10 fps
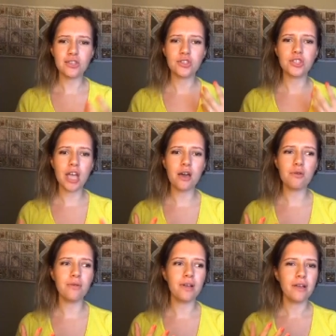
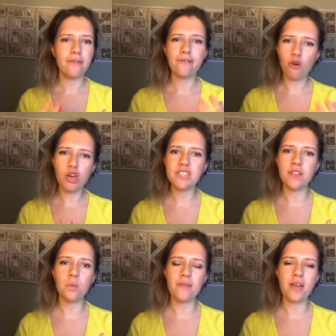so
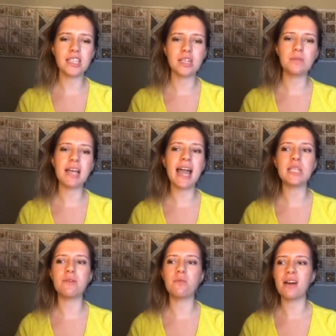forceful with her
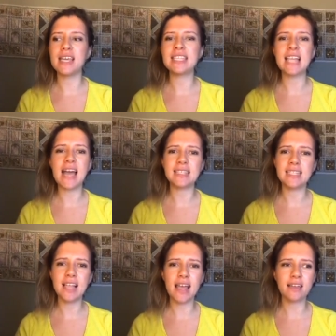sometimes with what he says.
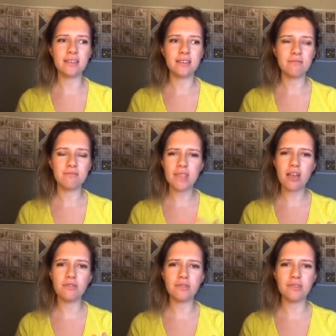He's like,
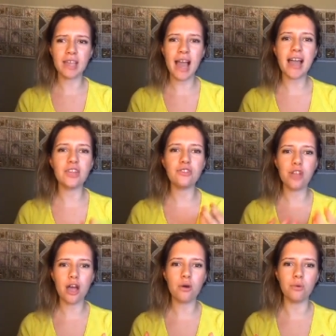no, I
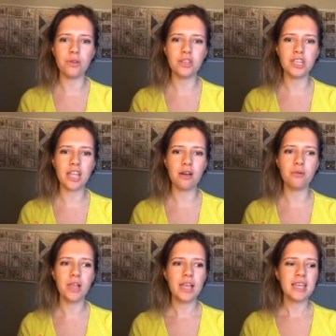know, you know,
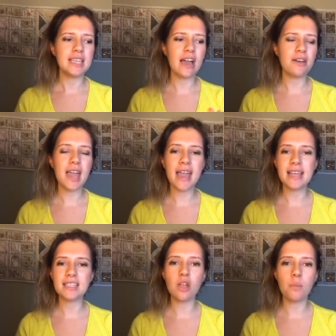yeah, okay,
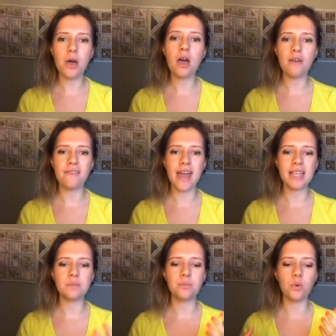it's not
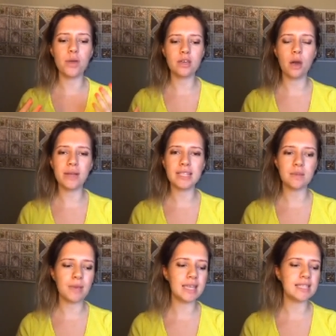perfect, but we're going to
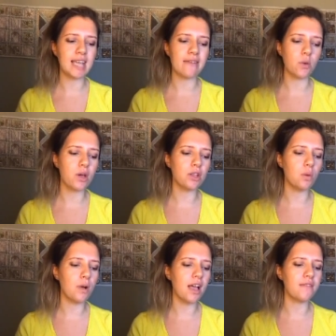be together. We're going to
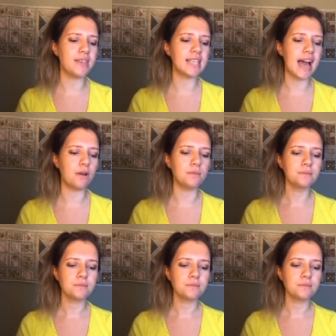work this out.